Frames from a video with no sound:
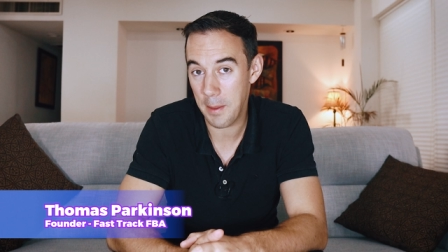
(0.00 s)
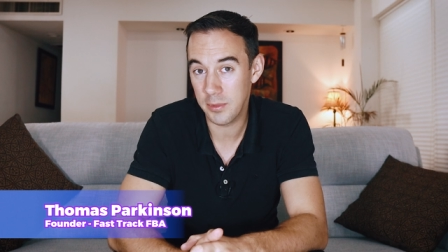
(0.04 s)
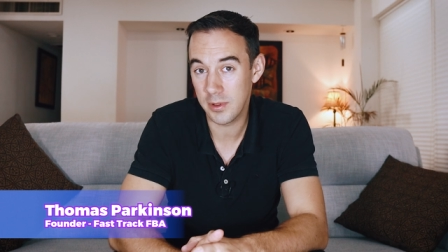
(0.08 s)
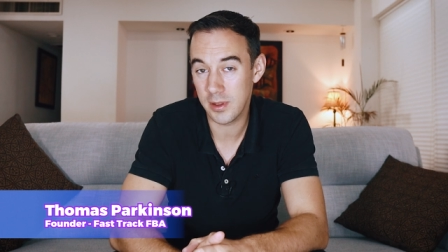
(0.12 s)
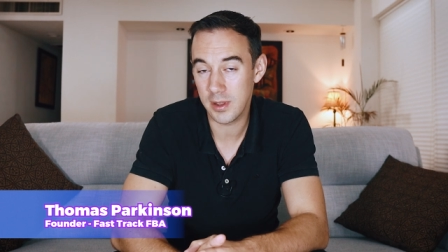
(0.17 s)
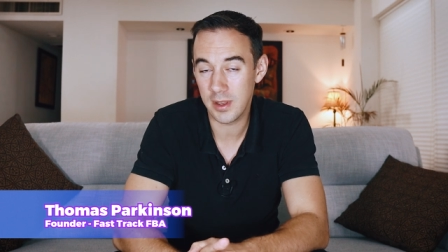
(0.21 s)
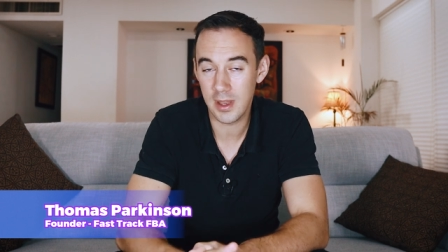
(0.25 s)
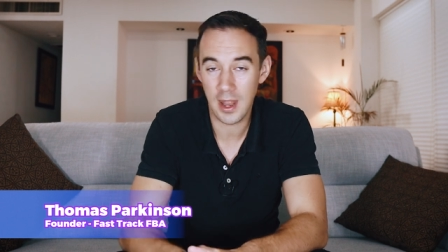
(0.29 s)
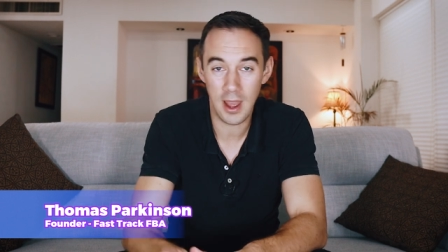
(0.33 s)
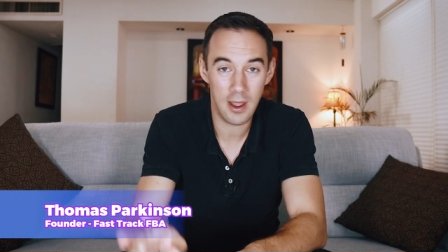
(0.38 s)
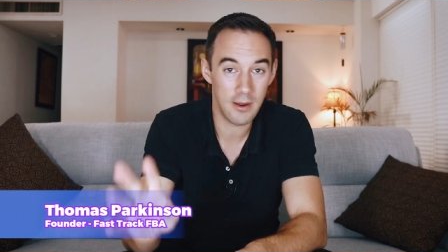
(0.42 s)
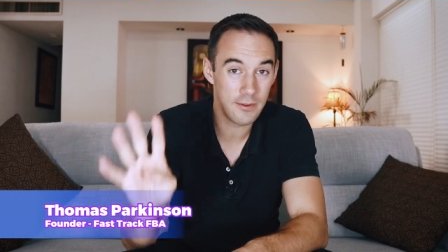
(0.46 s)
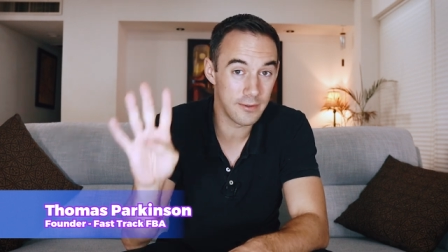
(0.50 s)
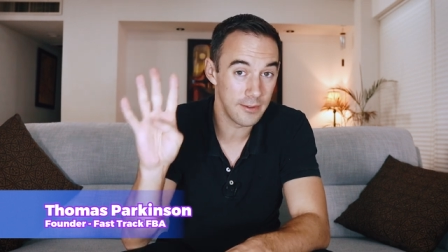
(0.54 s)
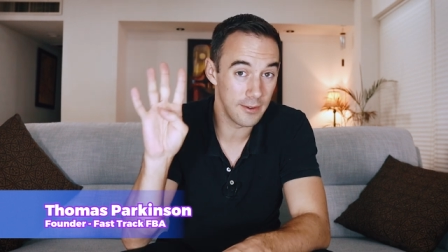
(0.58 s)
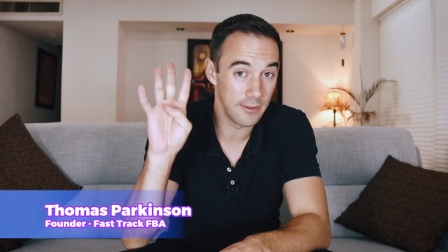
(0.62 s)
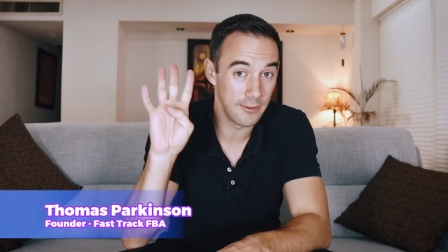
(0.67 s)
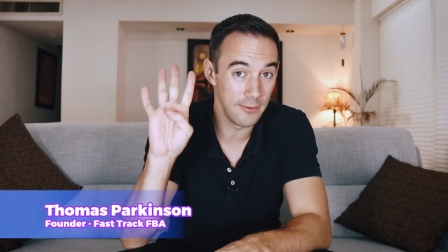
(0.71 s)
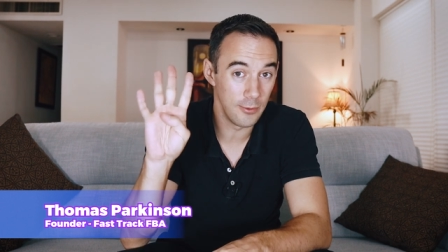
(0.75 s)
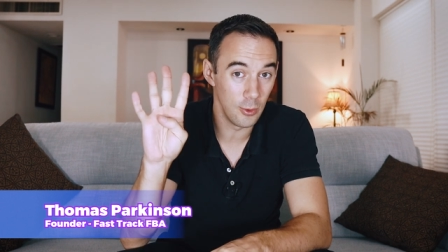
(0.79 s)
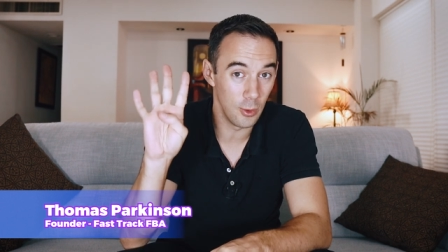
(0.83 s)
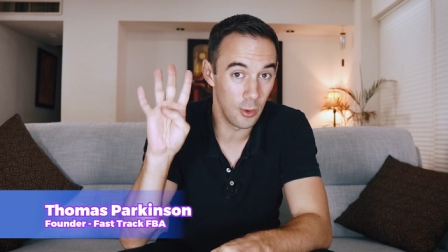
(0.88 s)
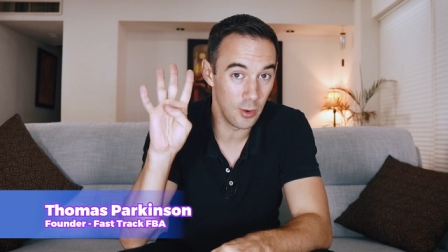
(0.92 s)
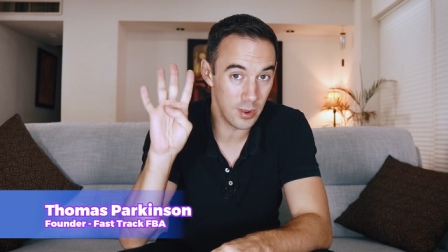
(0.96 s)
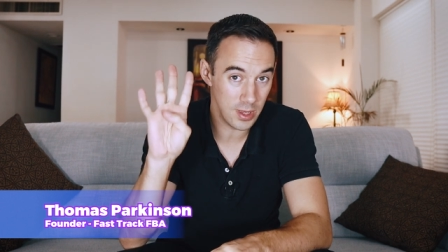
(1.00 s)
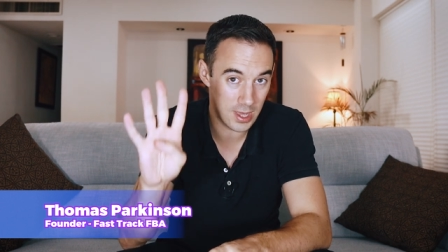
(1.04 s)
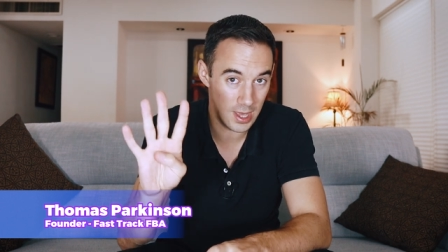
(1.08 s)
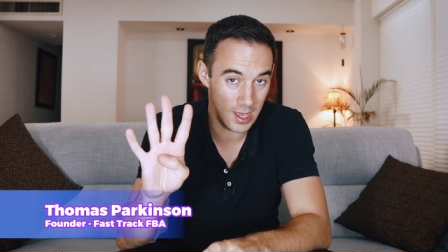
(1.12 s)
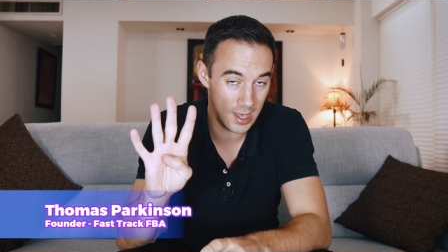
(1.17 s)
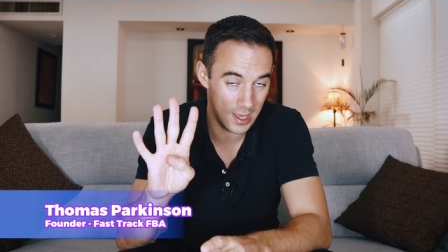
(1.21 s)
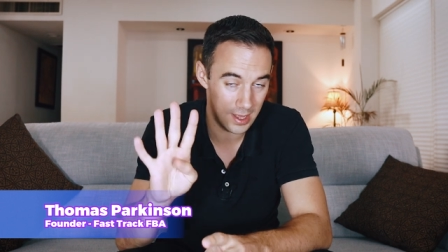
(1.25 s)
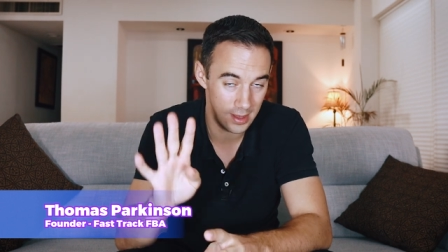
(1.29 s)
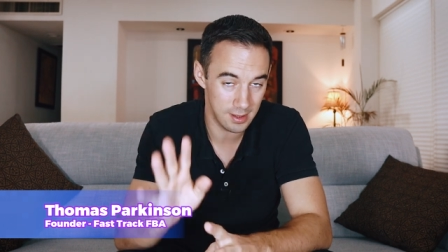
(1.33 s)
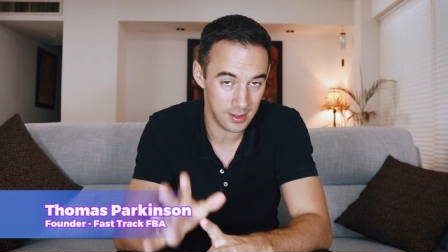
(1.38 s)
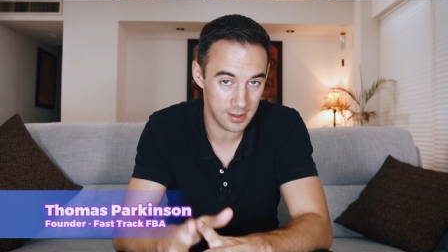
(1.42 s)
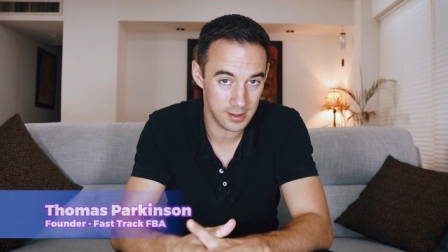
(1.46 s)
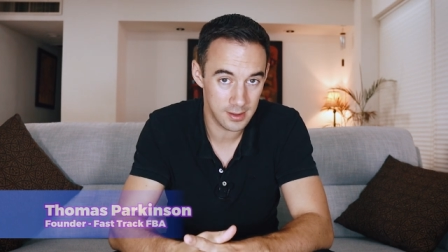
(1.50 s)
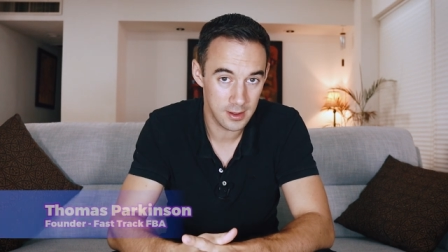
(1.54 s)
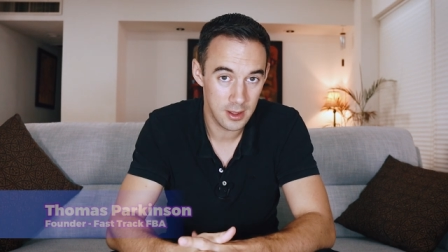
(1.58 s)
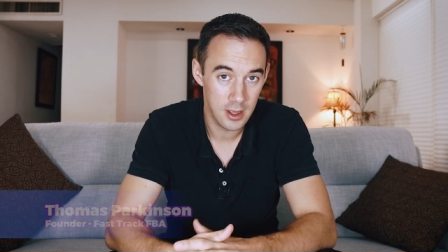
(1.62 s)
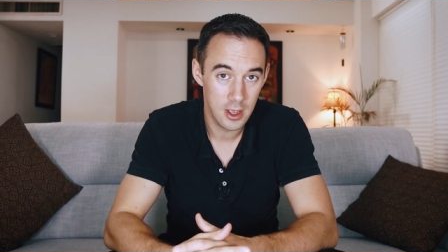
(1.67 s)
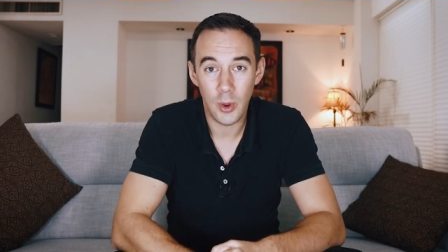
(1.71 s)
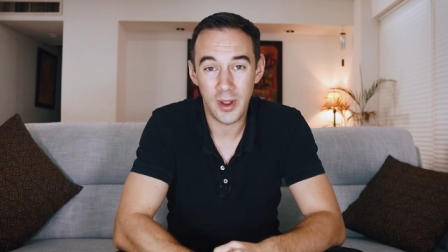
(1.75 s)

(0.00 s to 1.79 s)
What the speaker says: Amazon now for 4 years.